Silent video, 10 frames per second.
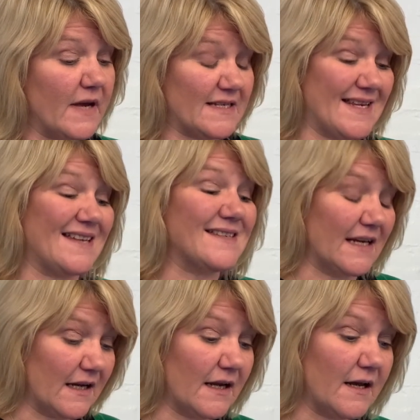
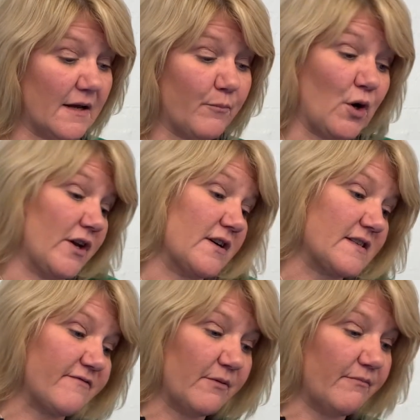assessing
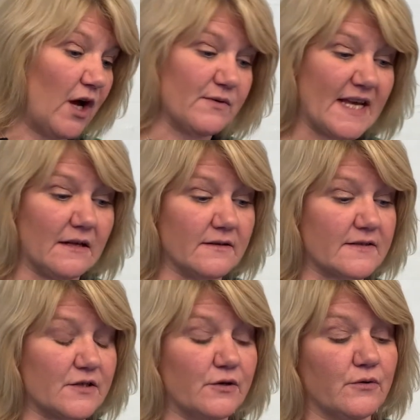products, from
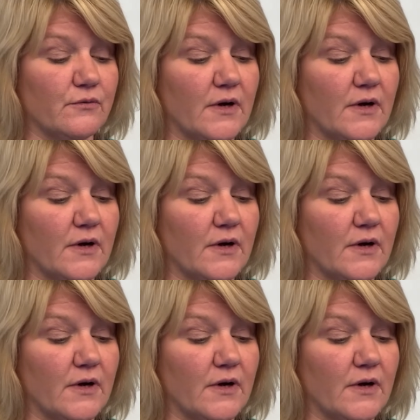hotels to